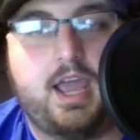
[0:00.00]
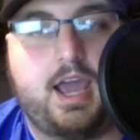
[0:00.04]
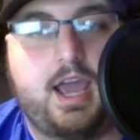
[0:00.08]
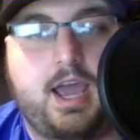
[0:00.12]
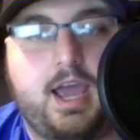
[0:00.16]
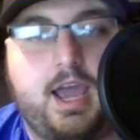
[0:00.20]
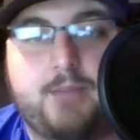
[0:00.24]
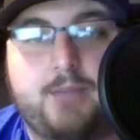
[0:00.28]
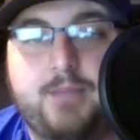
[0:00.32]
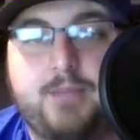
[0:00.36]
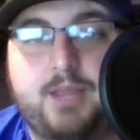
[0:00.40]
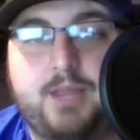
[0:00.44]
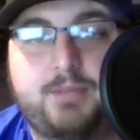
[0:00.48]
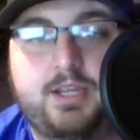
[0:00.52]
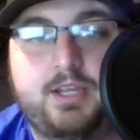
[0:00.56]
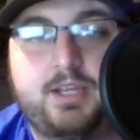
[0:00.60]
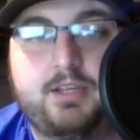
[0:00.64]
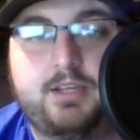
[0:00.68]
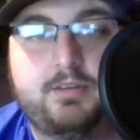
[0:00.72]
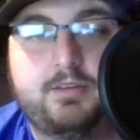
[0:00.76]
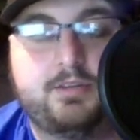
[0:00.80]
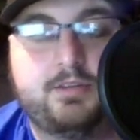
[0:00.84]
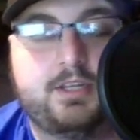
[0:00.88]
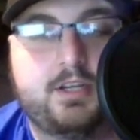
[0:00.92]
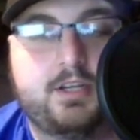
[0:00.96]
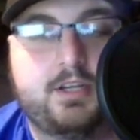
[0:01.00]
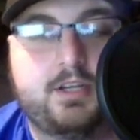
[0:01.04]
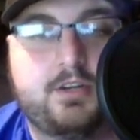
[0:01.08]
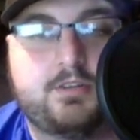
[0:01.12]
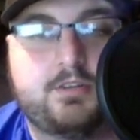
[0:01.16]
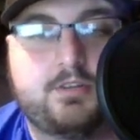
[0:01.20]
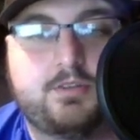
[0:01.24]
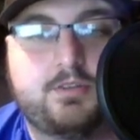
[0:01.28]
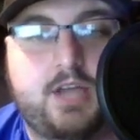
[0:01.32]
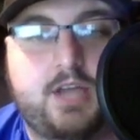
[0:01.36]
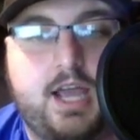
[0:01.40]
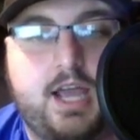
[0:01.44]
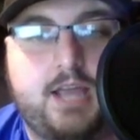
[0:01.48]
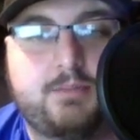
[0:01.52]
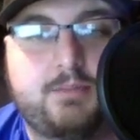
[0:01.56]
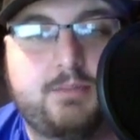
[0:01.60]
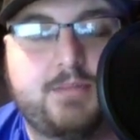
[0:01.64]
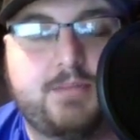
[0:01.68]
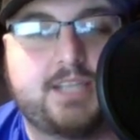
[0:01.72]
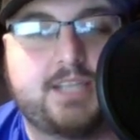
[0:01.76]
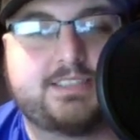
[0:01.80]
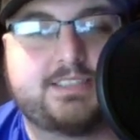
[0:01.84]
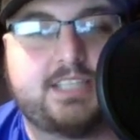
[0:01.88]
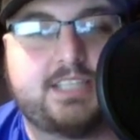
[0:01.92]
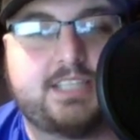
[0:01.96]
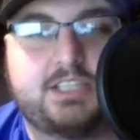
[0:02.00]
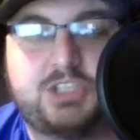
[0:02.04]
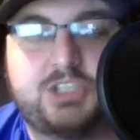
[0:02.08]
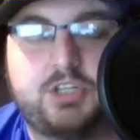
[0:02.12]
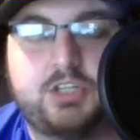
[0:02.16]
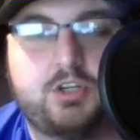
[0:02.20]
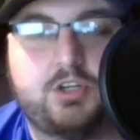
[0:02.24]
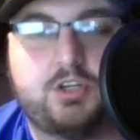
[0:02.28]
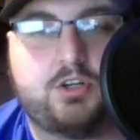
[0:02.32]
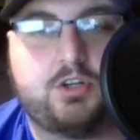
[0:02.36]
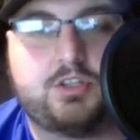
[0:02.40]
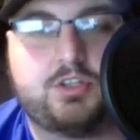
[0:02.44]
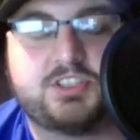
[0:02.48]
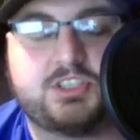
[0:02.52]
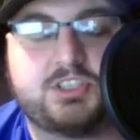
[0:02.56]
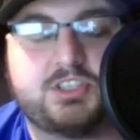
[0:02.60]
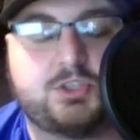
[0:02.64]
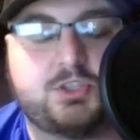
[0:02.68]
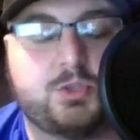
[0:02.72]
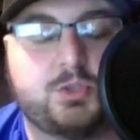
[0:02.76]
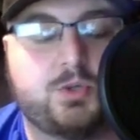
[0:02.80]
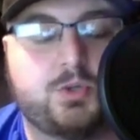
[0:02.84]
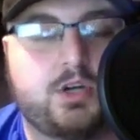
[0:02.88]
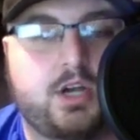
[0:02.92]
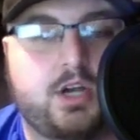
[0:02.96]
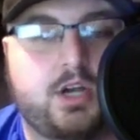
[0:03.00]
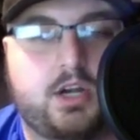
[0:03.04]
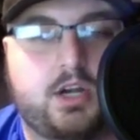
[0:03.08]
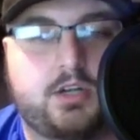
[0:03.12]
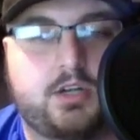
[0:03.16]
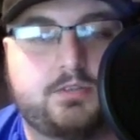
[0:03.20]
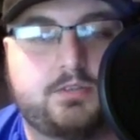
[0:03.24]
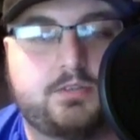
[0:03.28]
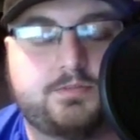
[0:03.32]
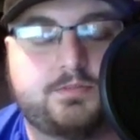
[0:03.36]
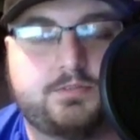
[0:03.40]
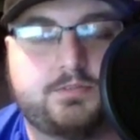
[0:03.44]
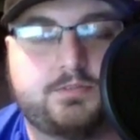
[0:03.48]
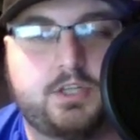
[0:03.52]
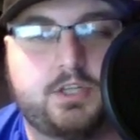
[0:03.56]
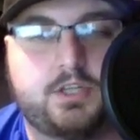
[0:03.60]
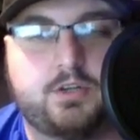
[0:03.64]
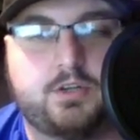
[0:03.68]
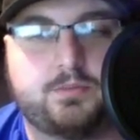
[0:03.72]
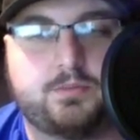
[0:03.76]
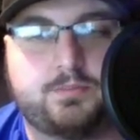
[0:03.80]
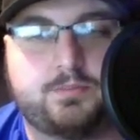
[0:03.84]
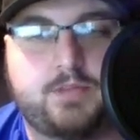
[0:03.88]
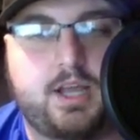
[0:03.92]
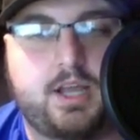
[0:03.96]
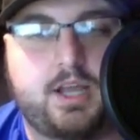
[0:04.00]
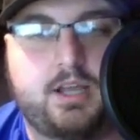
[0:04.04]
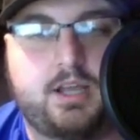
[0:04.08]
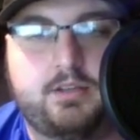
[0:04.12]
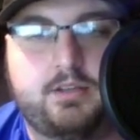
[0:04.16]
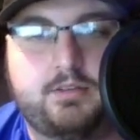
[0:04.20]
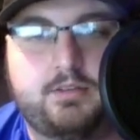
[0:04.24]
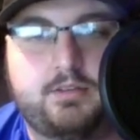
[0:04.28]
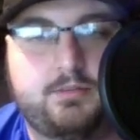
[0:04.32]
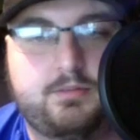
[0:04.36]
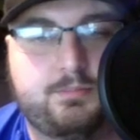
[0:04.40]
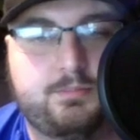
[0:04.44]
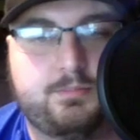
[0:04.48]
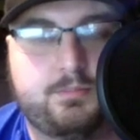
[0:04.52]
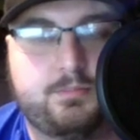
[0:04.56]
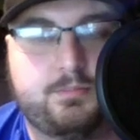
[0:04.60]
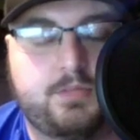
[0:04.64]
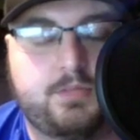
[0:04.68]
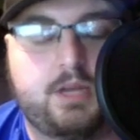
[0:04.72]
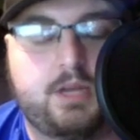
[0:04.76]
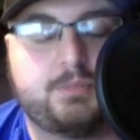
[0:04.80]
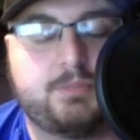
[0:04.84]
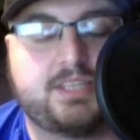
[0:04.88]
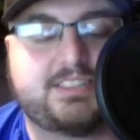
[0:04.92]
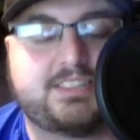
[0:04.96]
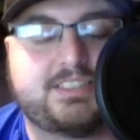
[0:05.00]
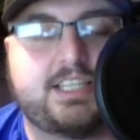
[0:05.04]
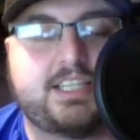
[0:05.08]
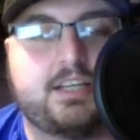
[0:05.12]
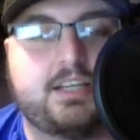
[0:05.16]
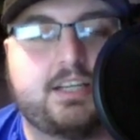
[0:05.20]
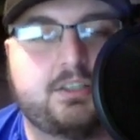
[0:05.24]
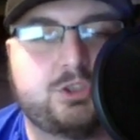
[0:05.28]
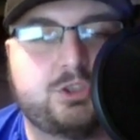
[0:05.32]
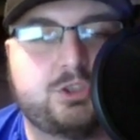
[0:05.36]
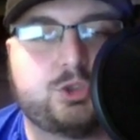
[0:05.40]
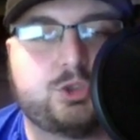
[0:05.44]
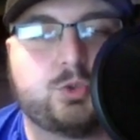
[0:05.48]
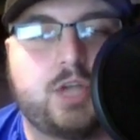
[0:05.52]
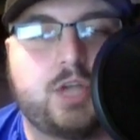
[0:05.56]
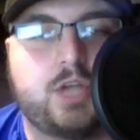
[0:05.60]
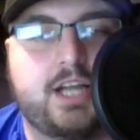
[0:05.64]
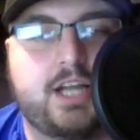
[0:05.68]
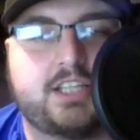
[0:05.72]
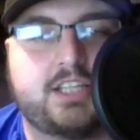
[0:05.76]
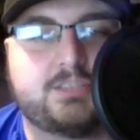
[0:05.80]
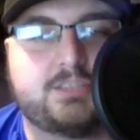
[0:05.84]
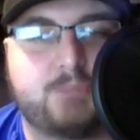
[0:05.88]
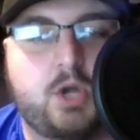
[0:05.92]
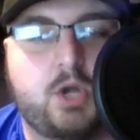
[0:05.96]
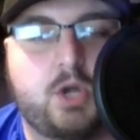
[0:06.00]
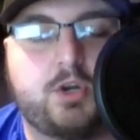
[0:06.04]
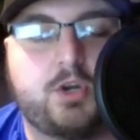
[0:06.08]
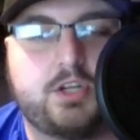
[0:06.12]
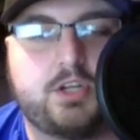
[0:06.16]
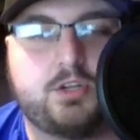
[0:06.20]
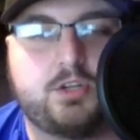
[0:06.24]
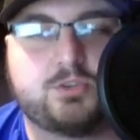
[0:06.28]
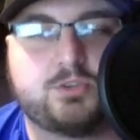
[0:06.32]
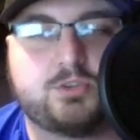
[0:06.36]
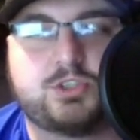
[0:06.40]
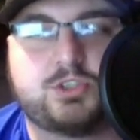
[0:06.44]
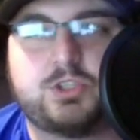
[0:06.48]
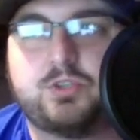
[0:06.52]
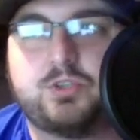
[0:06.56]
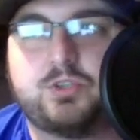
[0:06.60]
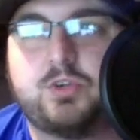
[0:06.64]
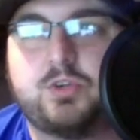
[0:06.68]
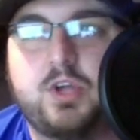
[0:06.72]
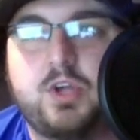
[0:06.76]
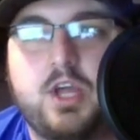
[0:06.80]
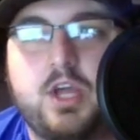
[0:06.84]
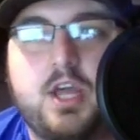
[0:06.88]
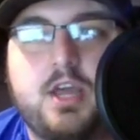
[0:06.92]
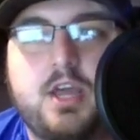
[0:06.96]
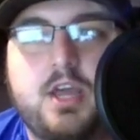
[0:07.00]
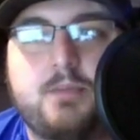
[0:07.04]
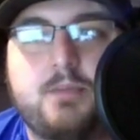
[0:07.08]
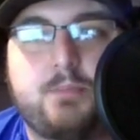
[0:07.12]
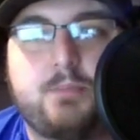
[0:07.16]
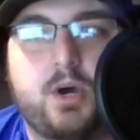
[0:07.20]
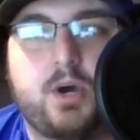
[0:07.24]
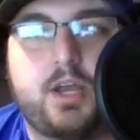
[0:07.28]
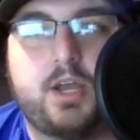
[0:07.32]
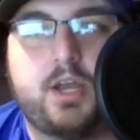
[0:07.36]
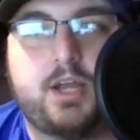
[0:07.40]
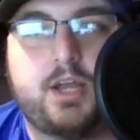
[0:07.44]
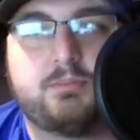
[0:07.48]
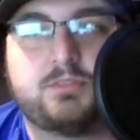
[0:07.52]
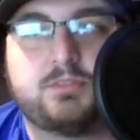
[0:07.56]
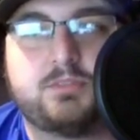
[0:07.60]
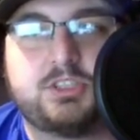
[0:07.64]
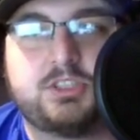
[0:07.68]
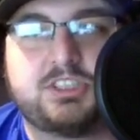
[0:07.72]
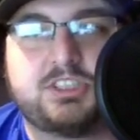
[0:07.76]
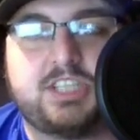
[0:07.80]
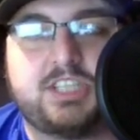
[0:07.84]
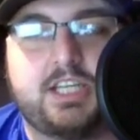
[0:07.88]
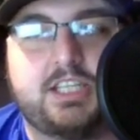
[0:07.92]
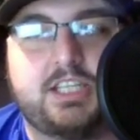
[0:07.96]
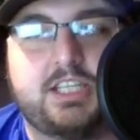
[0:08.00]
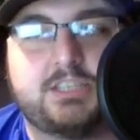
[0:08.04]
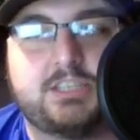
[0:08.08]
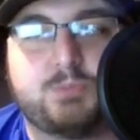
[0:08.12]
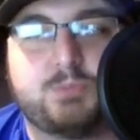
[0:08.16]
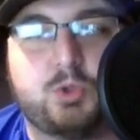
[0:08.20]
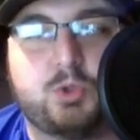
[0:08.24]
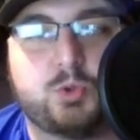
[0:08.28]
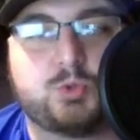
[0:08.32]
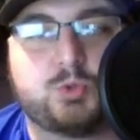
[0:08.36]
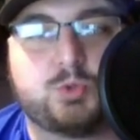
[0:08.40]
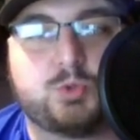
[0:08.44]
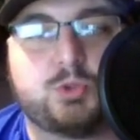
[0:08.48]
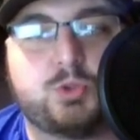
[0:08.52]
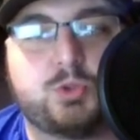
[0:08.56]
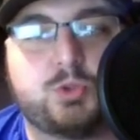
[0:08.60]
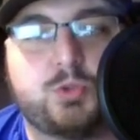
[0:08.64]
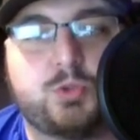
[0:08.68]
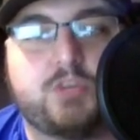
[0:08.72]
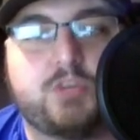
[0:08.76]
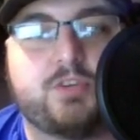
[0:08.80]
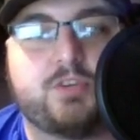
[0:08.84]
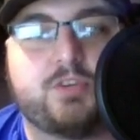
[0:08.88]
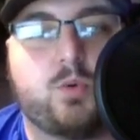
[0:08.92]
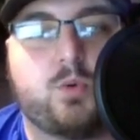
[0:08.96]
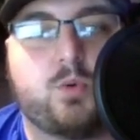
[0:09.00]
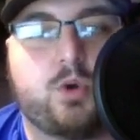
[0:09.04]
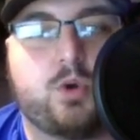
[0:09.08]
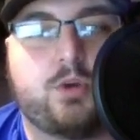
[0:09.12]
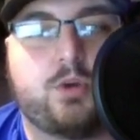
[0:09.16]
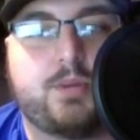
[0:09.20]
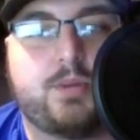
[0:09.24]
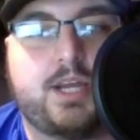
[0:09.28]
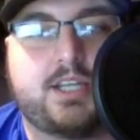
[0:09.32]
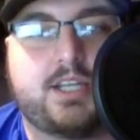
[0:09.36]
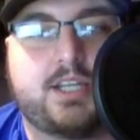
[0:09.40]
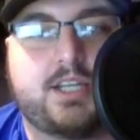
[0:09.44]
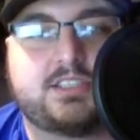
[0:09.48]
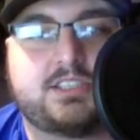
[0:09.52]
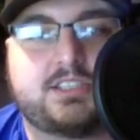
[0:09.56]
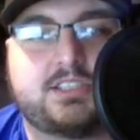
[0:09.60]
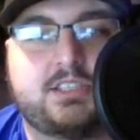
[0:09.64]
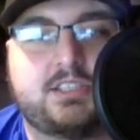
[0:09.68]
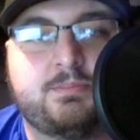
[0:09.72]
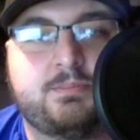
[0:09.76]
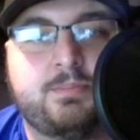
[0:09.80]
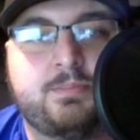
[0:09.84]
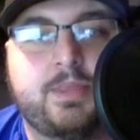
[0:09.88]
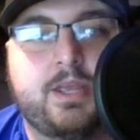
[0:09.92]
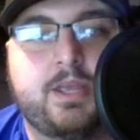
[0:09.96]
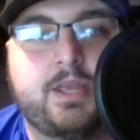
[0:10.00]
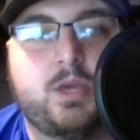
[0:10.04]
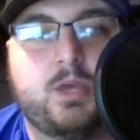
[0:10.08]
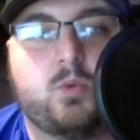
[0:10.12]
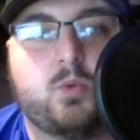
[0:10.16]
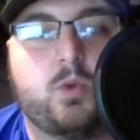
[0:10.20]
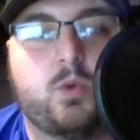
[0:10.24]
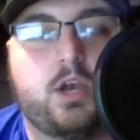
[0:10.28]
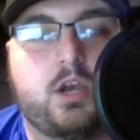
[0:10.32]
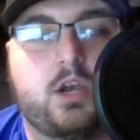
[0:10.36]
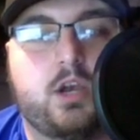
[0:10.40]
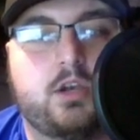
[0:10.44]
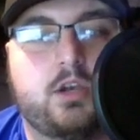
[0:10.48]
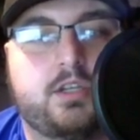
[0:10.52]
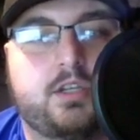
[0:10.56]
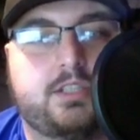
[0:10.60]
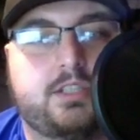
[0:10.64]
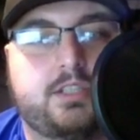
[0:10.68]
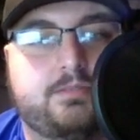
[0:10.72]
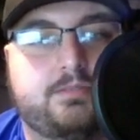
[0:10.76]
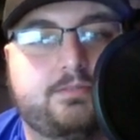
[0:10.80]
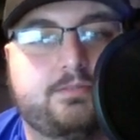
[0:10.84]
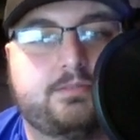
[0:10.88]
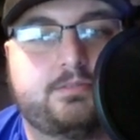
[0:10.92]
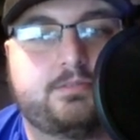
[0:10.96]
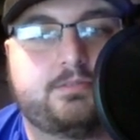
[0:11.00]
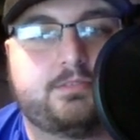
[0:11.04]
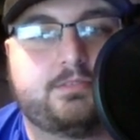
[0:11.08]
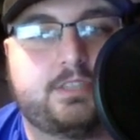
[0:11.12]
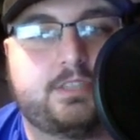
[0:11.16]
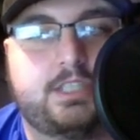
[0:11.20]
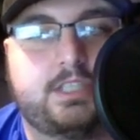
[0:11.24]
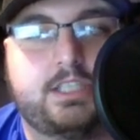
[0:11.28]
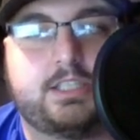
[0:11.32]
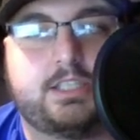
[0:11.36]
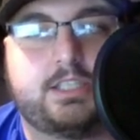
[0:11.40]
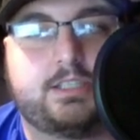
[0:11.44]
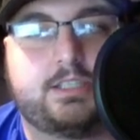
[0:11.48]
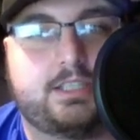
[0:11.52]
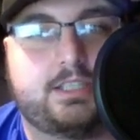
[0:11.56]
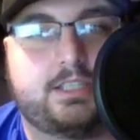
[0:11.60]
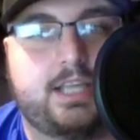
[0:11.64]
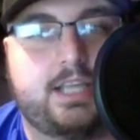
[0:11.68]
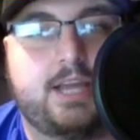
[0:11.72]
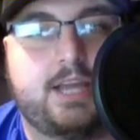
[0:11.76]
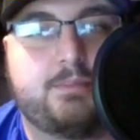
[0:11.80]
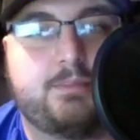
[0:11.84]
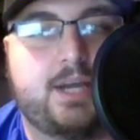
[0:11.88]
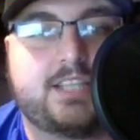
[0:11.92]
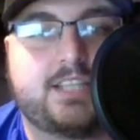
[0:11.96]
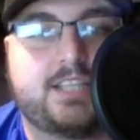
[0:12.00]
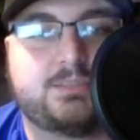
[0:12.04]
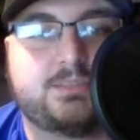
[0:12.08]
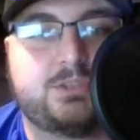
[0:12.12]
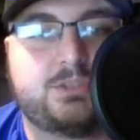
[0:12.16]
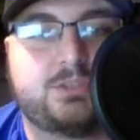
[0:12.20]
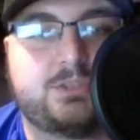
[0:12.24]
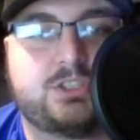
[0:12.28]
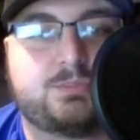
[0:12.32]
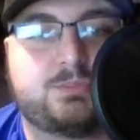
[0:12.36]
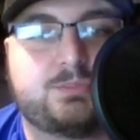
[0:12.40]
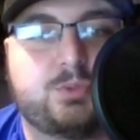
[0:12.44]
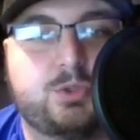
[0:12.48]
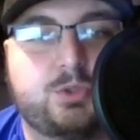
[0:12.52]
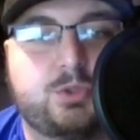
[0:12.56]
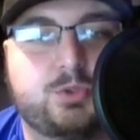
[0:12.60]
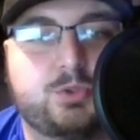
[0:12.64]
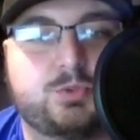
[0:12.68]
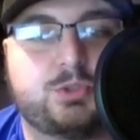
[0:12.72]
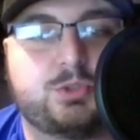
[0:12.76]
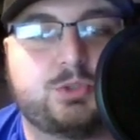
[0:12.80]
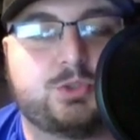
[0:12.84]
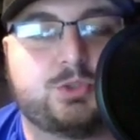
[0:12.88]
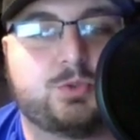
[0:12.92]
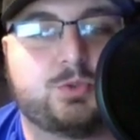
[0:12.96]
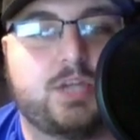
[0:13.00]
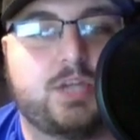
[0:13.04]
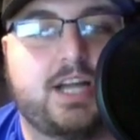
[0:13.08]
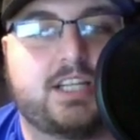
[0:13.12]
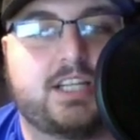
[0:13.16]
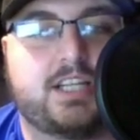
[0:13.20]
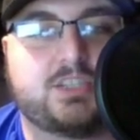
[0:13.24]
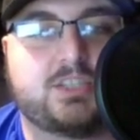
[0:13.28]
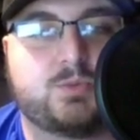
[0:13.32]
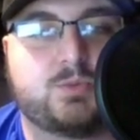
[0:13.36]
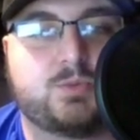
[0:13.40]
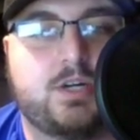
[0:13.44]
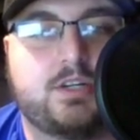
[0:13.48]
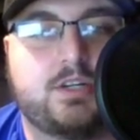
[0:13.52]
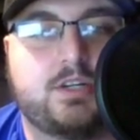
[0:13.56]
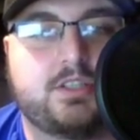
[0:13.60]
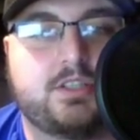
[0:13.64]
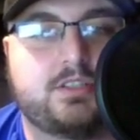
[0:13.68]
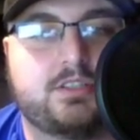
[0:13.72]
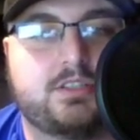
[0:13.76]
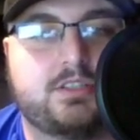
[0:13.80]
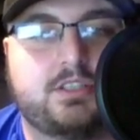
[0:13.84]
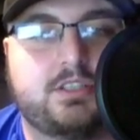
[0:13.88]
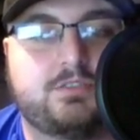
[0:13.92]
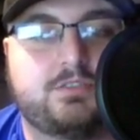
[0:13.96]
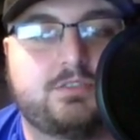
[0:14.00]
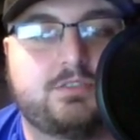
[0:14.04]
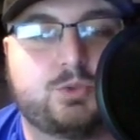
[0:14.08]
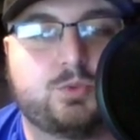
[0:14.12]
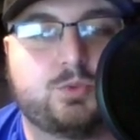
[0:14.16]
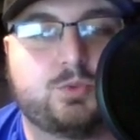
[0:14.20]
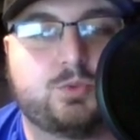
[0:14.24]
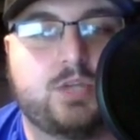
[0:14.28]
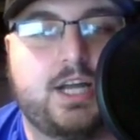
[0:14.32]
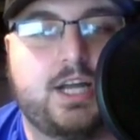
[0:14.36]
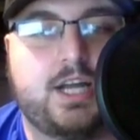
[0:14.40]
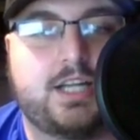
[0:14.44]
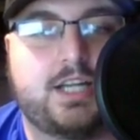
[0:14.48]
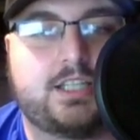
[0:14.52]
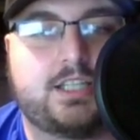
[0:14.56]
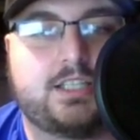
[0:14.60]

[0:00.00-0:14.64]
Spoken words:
maybe I'm not saying Jalen Hurts and Tua are I'm not saying Drew Lock is better than those two, but I'm just saying he's produced with two different quarterbacks where he can possibly just produce with Drew Lock as well. And if Drew Lock